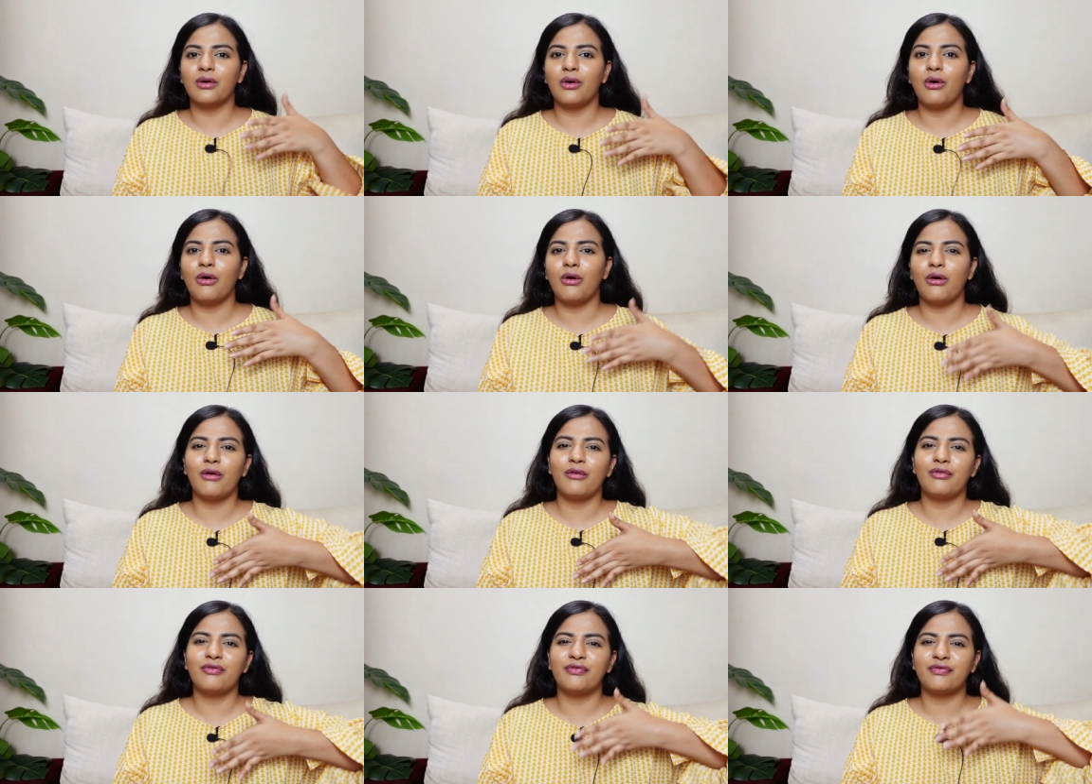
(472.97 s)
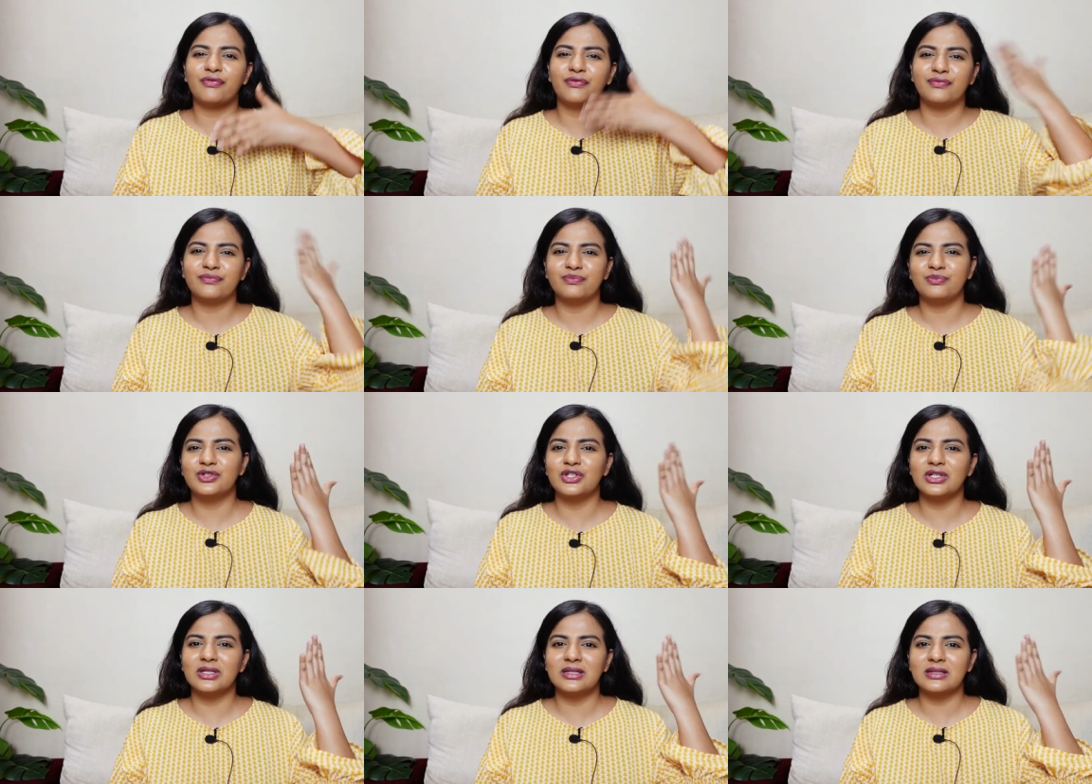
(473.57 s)
of
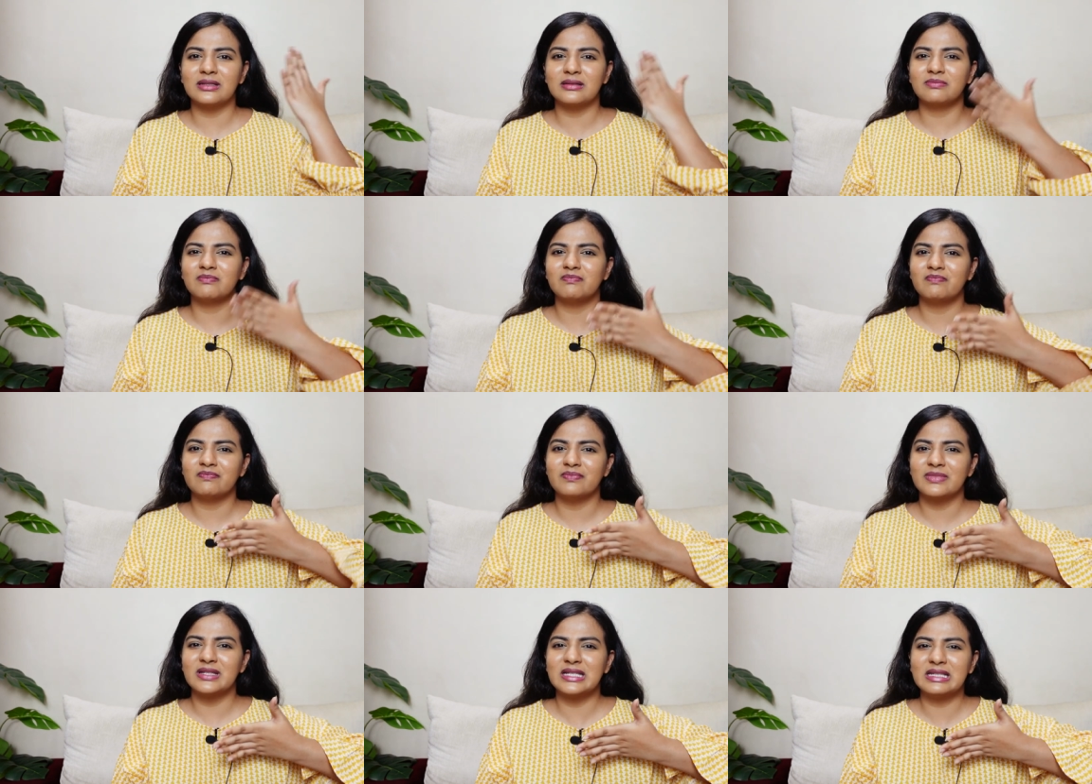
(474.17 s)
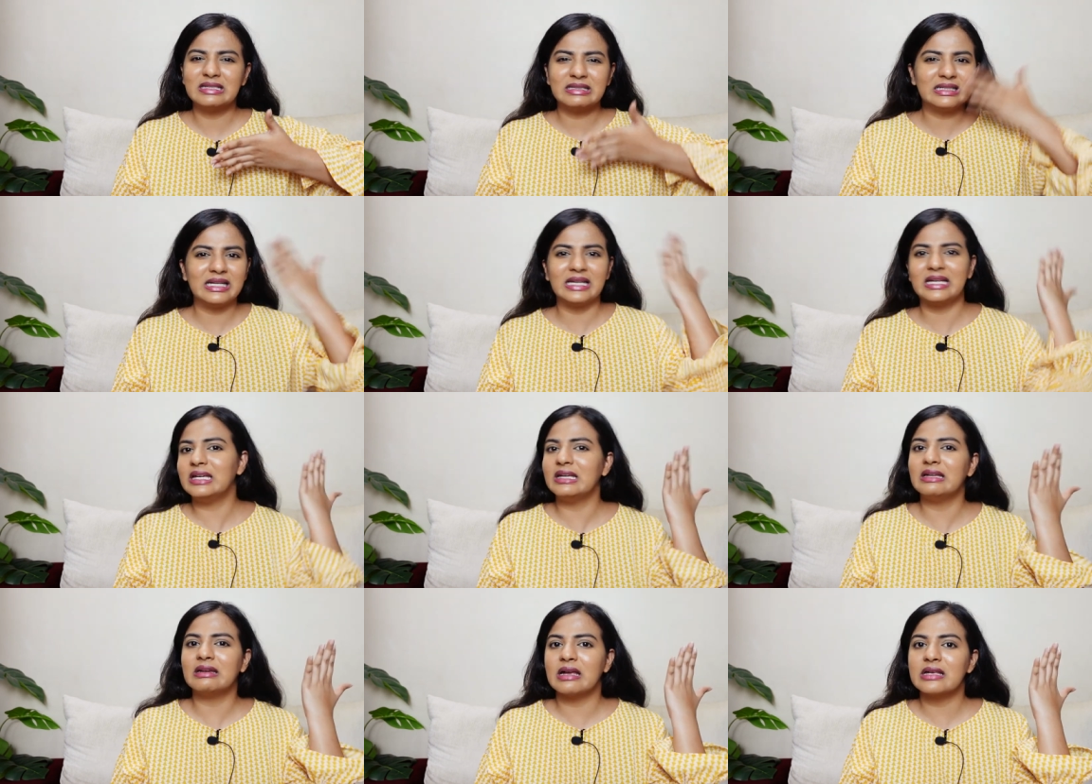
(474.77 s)
just
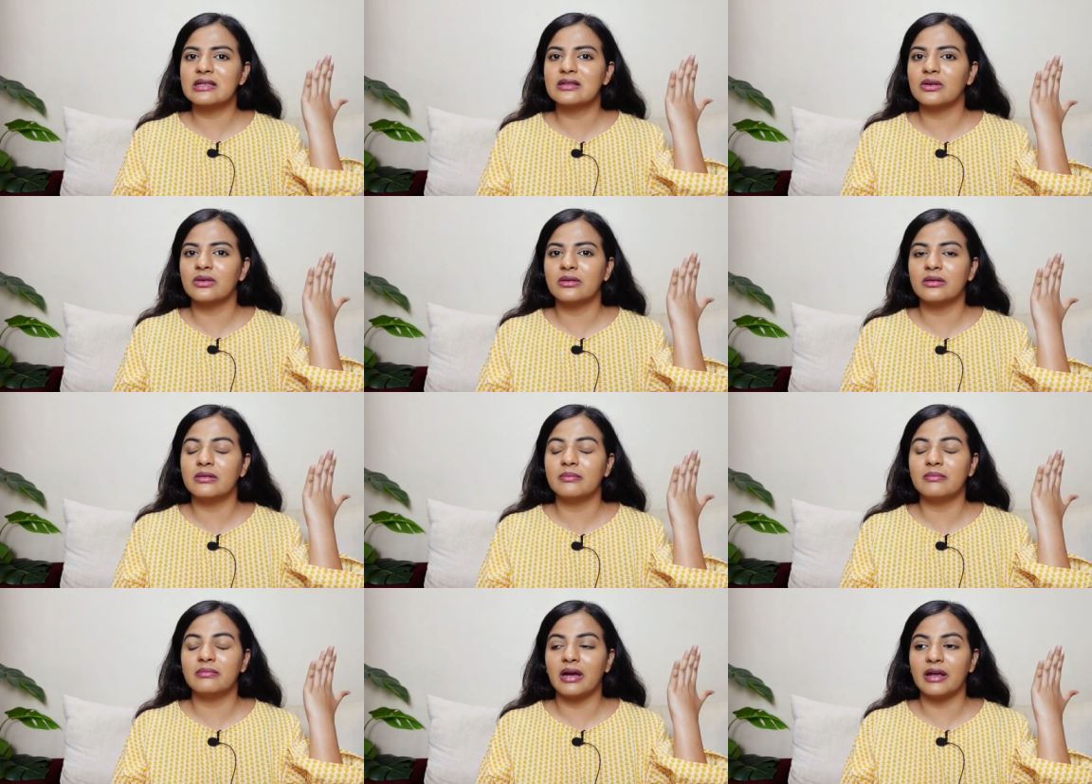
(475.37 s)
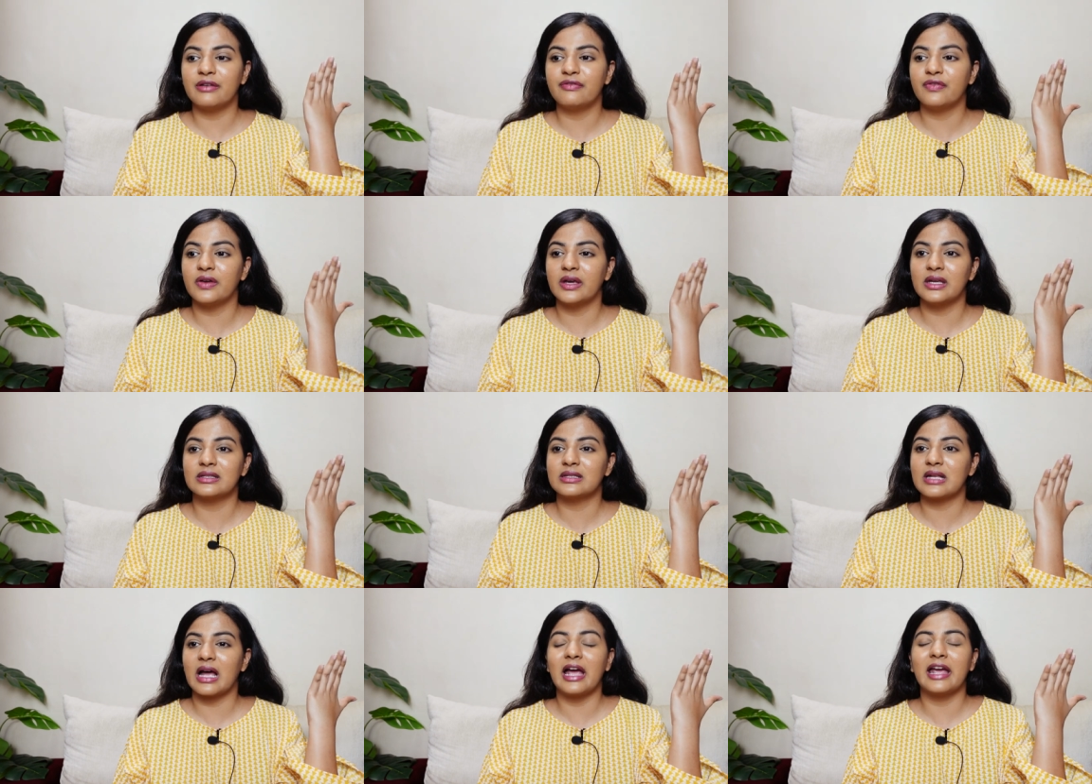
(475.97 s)
stickiness on my
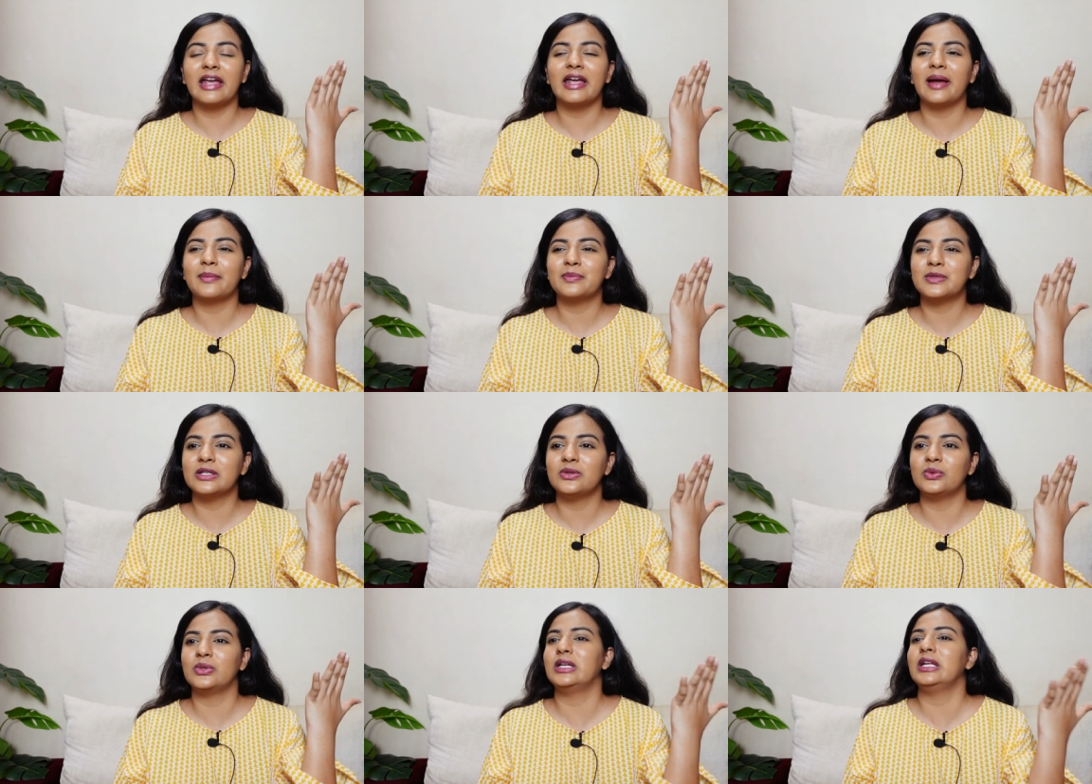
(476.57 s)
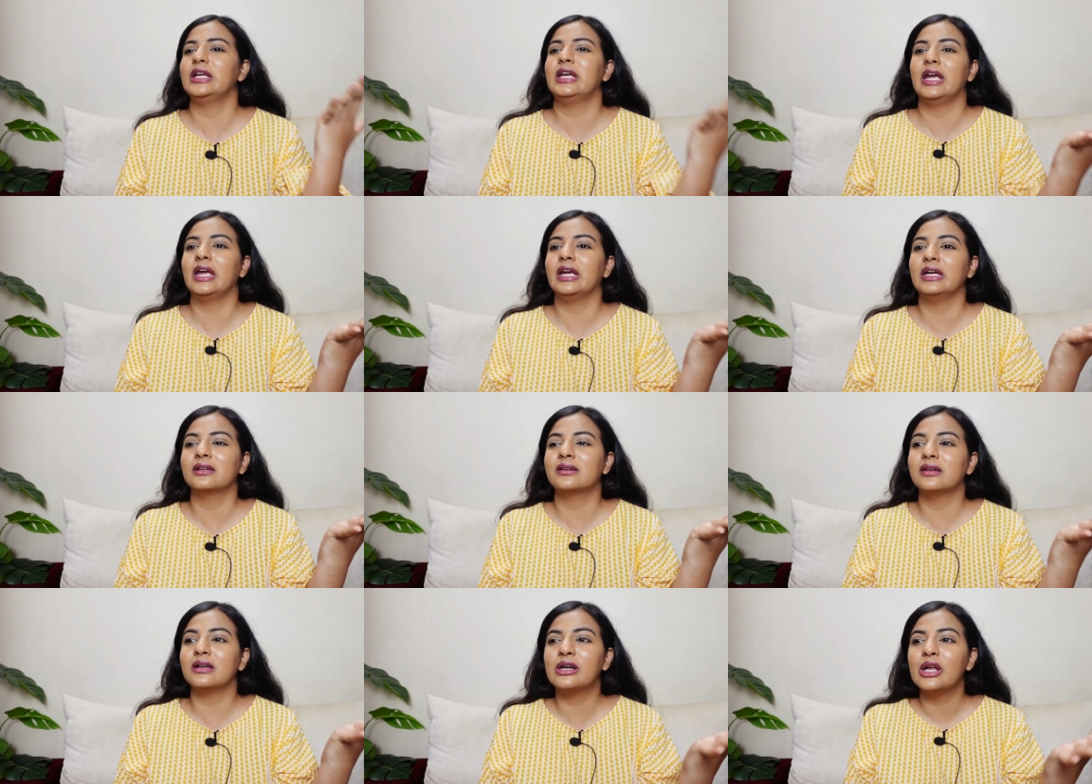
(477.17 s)
face, I absolutely
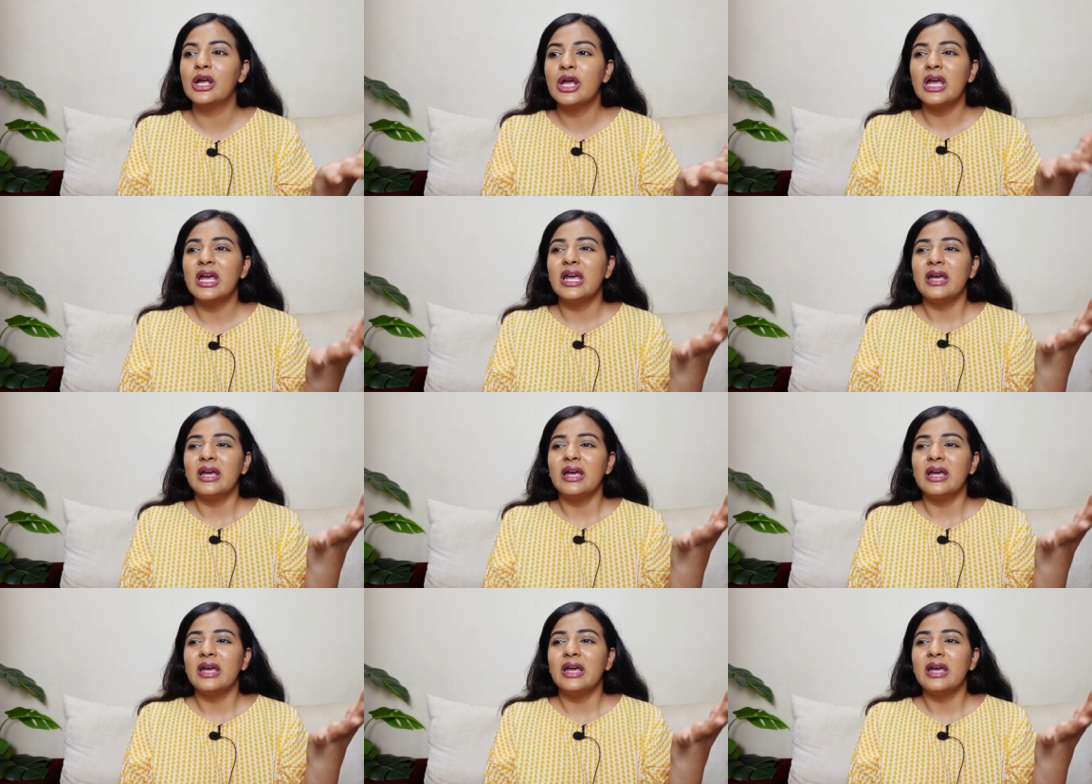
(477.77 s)
hate it.